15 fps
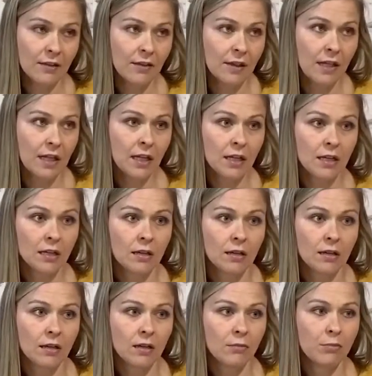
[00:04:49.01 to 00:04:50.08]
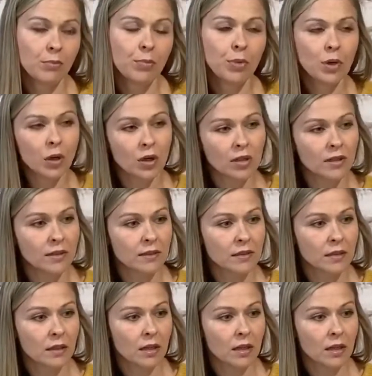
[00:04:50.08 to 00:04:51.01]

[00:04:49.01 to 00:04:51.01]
think books,